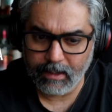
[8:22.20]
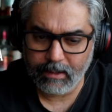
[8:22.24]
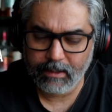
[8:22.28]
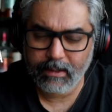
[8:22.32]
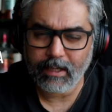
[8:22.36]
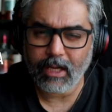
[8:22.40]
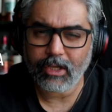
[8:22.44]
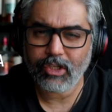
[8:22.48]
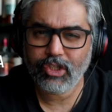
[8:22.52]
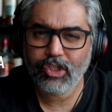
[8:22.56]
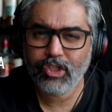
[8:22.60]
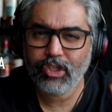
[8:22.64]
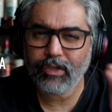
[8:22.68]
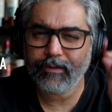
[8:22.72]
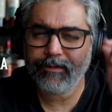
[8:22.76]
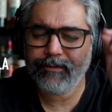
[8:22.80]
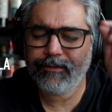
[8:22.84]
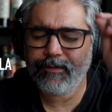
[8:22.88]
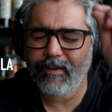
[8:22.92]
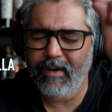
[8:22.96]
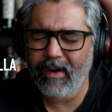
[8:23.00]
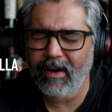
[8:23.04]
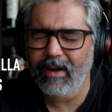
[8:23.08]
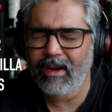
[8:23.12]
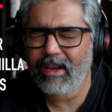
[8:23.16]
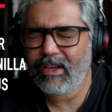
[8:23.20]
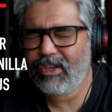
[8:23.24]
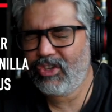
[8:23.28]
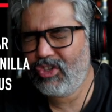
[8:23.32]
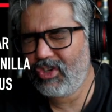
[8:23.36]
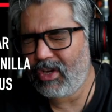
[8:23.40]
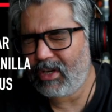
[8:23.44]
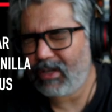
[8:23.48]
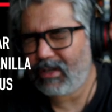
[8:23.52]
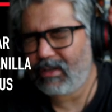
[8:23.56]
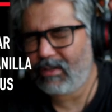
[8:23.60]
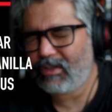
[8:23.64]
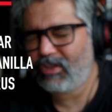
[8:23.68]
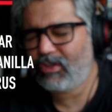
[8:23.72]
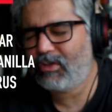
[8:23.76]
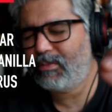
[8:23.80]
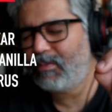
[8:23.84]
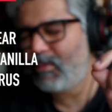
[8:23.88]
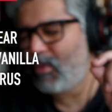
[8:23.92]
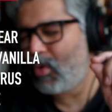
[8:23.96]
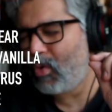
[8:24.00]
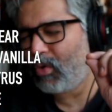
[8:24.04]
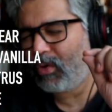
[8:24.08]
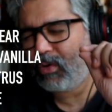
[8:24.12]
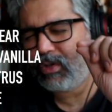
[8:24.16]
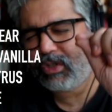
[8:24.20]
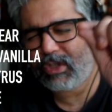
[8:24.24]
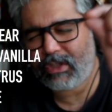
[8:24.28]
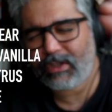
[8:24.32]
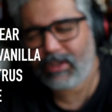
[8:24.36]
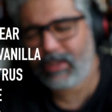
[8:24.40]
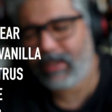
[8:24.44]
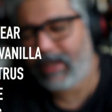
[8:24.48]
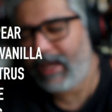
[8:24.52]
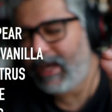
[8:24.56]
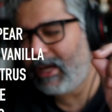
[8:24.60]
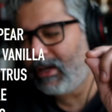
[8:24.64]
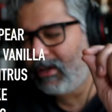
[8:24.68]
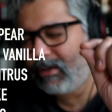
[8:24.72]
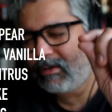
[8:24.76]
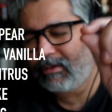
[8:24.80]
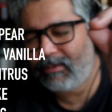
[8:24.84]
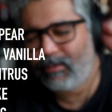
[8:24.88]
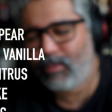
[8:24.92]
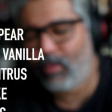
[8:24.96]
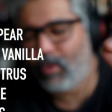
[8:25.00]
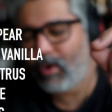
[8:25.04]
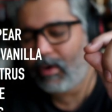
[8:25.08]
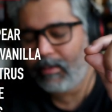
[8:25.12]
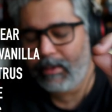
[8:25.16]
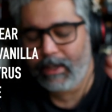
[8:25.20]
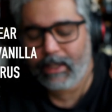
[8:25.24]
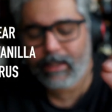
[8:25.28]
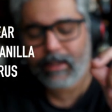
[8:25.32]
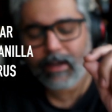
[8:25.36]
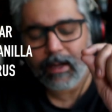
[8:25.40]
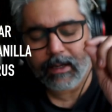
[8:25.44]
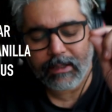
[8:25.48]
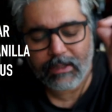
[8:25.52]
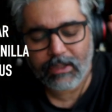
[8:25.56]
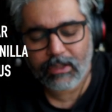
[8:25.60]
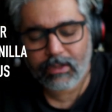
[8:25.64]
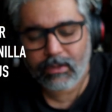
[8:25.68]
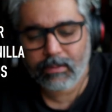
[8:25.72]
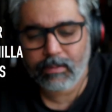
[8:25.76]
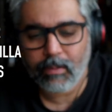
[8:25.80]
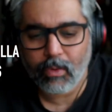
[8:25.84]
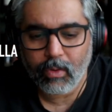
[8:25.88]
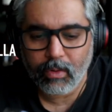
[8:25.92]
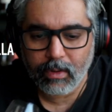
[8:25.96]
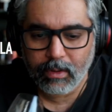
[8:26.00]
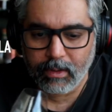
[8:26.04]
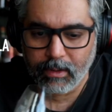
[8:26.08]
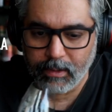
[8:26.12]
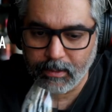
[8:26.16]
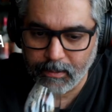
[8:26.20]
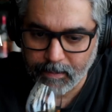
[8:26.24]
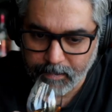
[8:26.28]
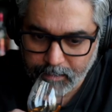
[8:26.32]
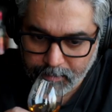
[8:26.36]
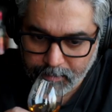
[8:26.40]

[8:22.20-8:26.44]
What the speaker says: Touch of very gentle smoke. Just a hint of warming, nice smoke.